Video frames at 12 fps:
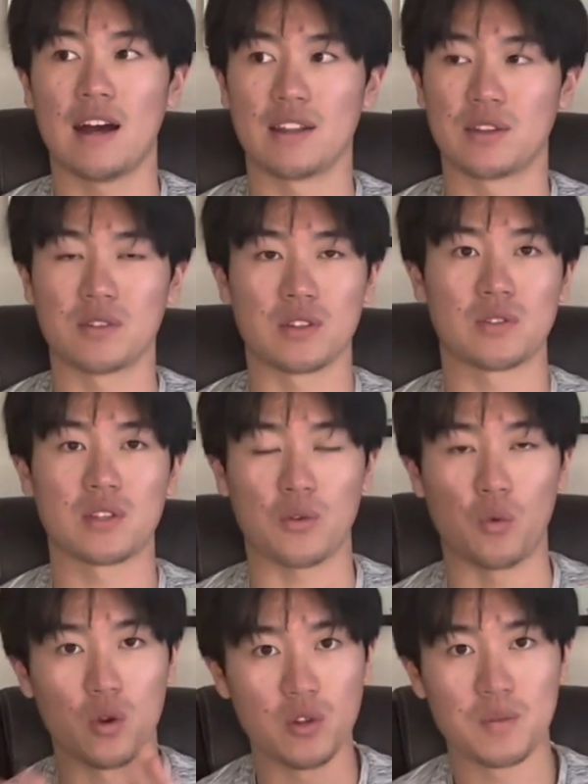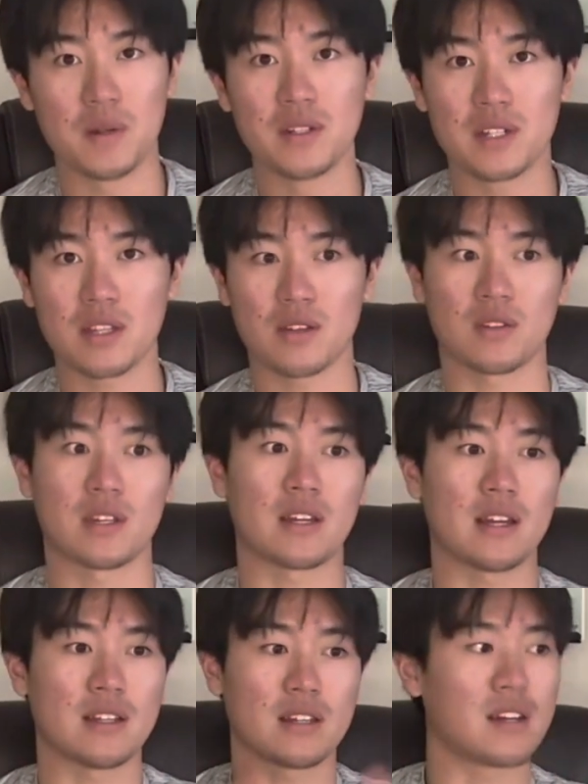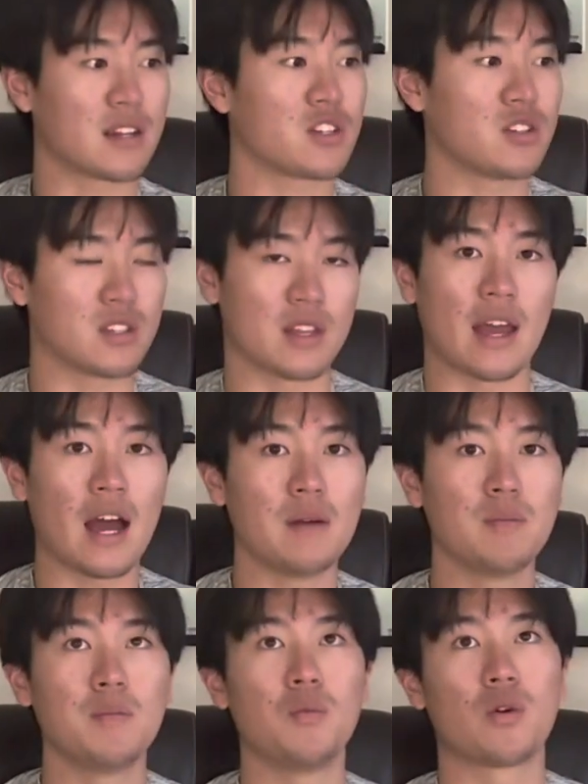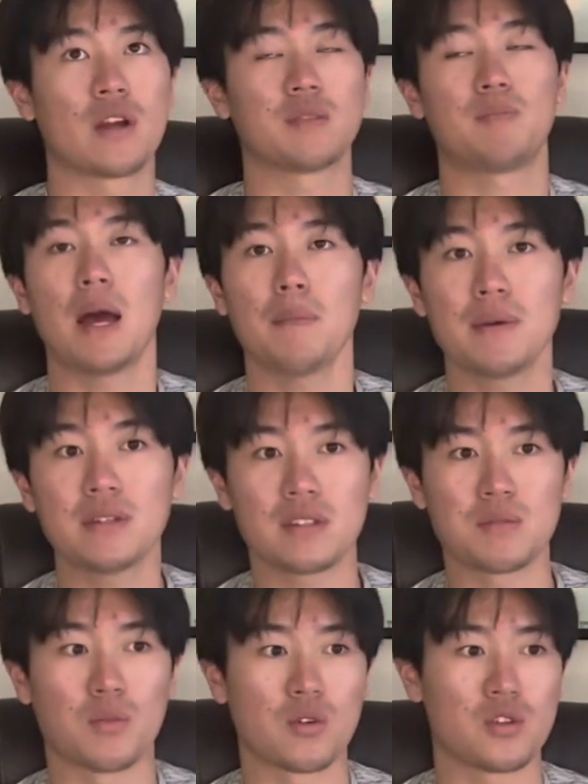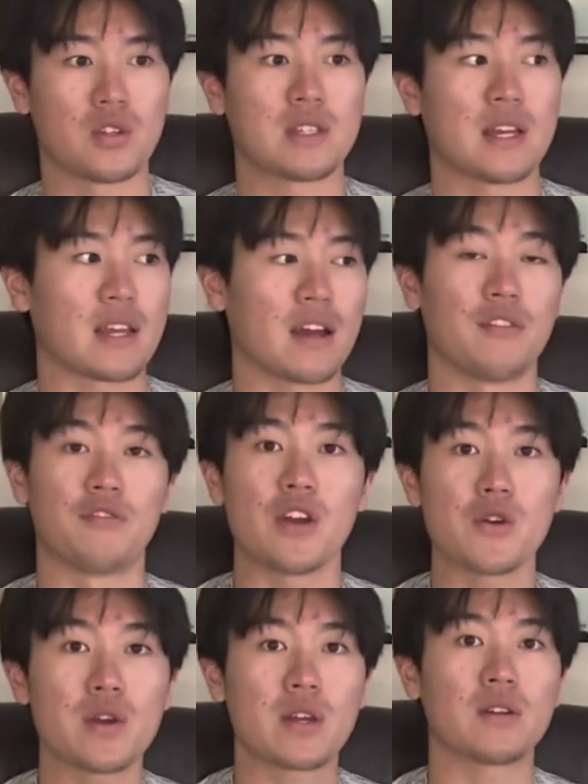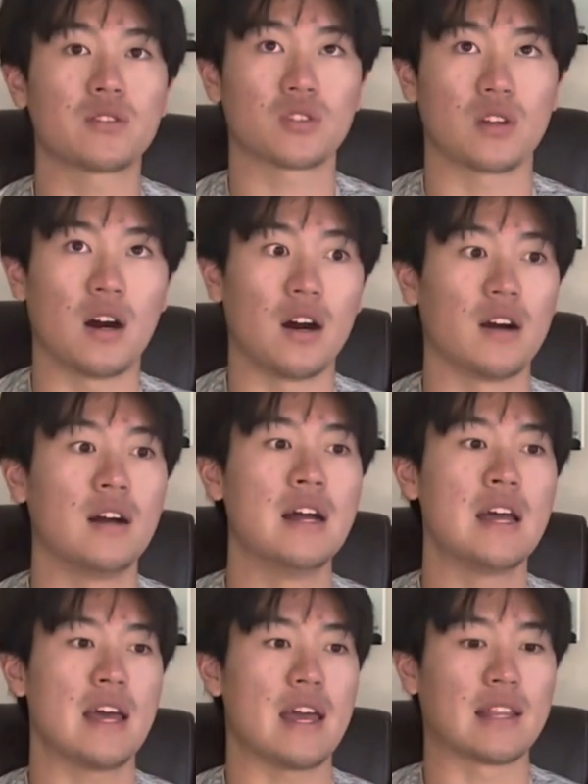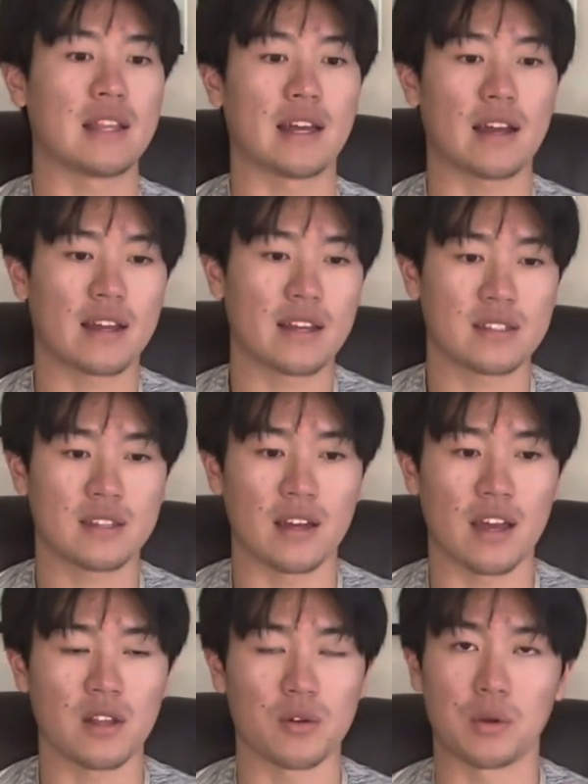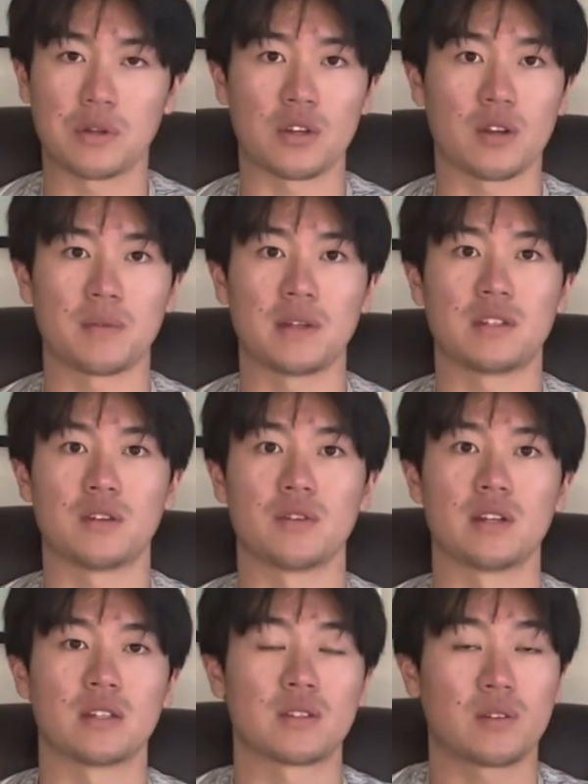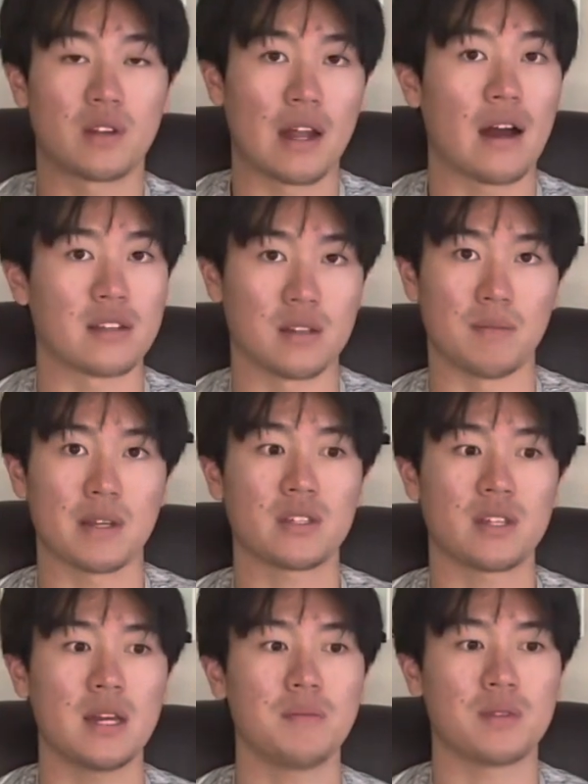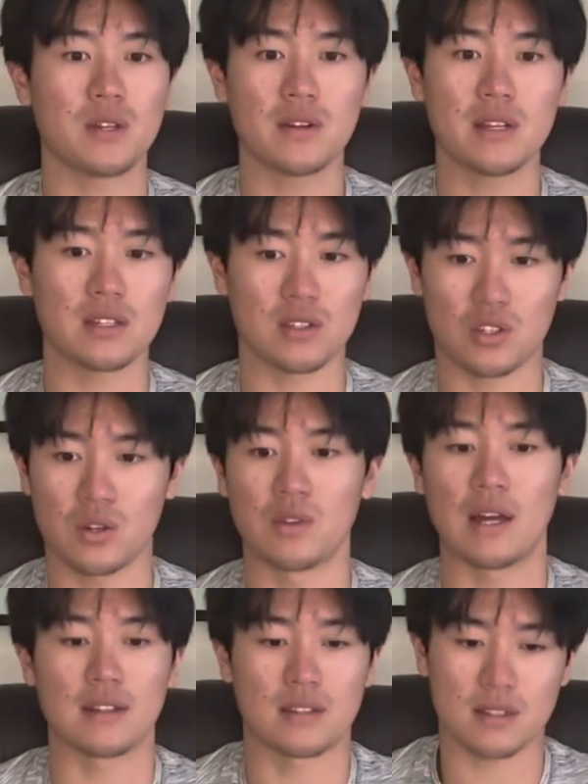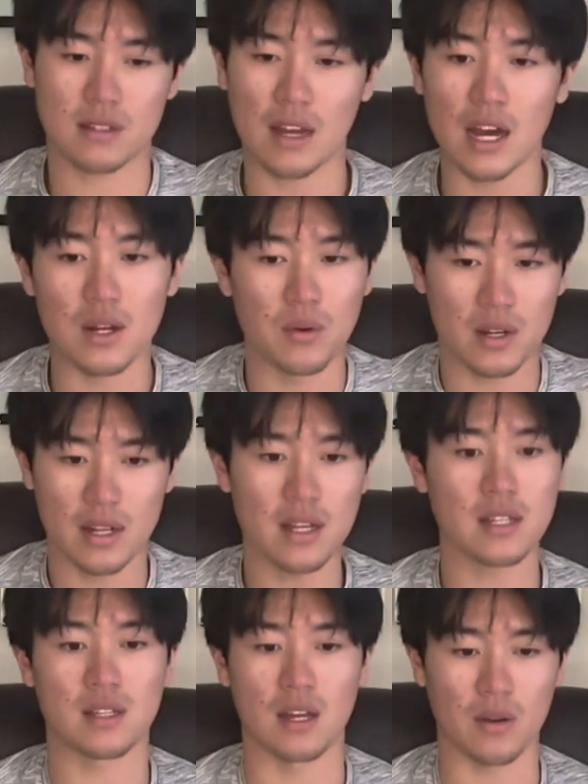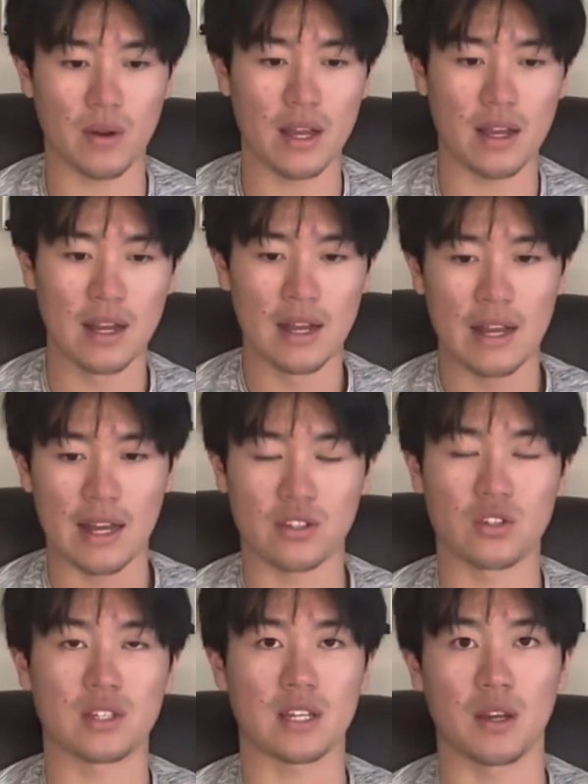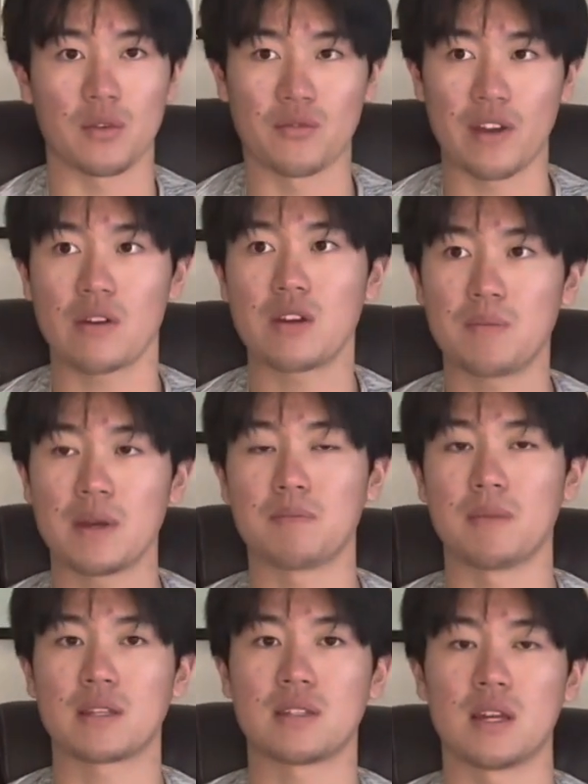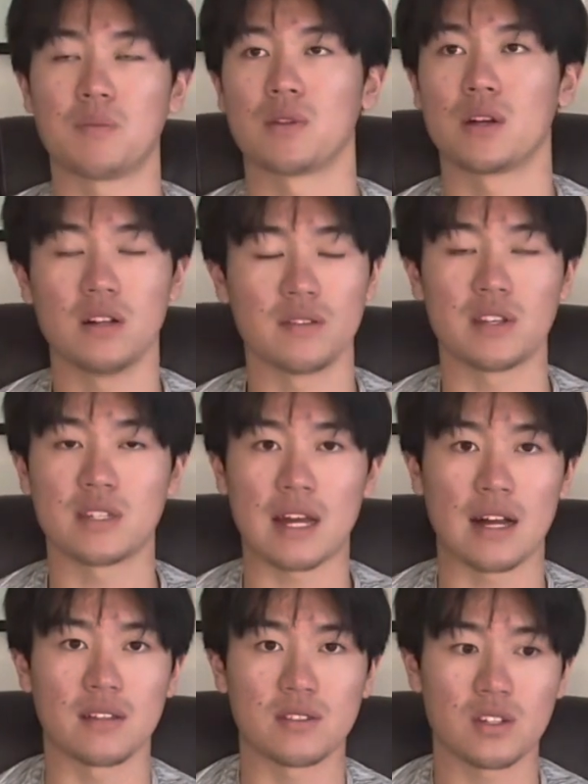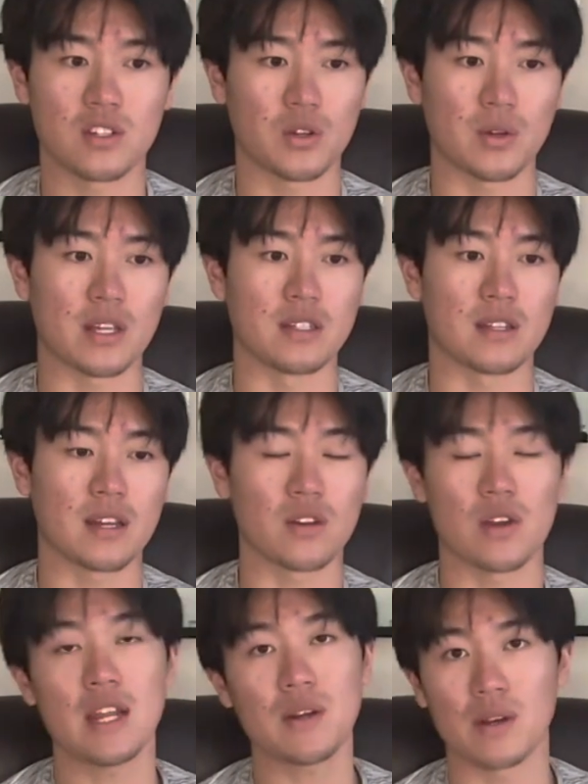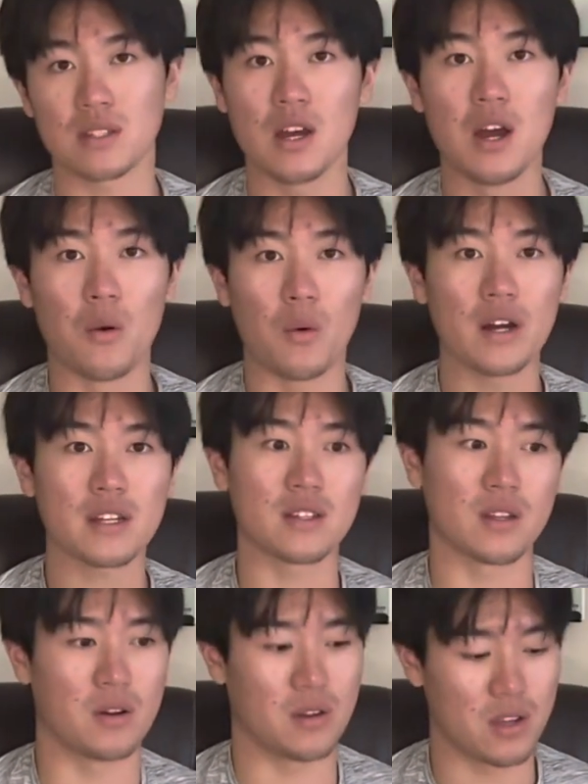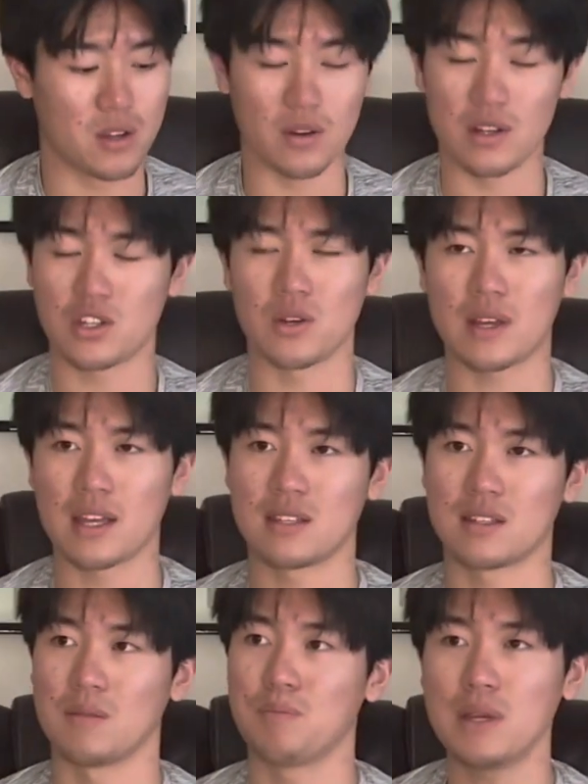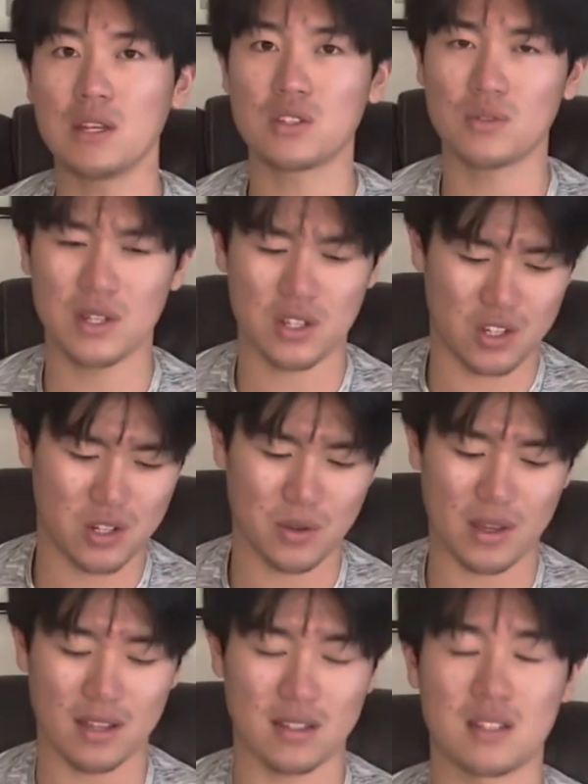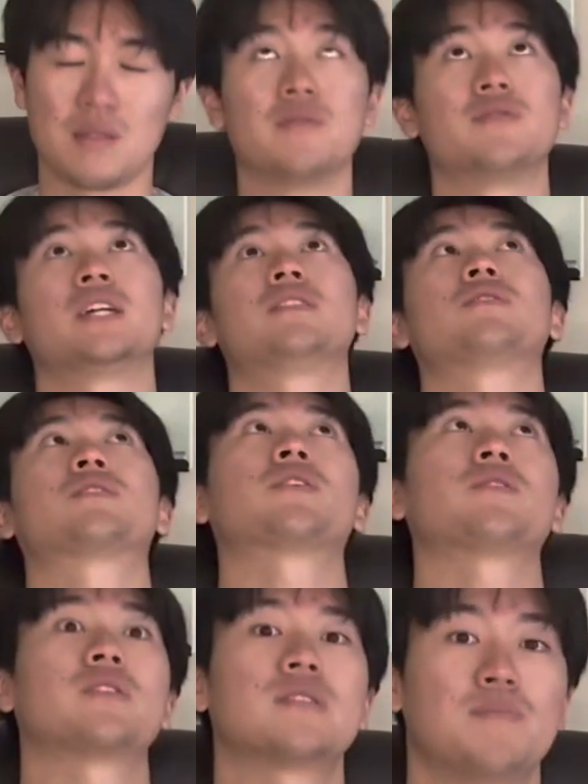There's like world building, there's like connection to the album, whereas Peppa's is more just like a very good song. And like I guess the Hitler Wears Army series started out as a mixtape series, and so that's kind of what it is now, right? It's just like a very big mixtape with all of these talents showcased together. Anyways, Walkin' though, you know, it showcases a beat switch, it showcases some of Denzel Curry's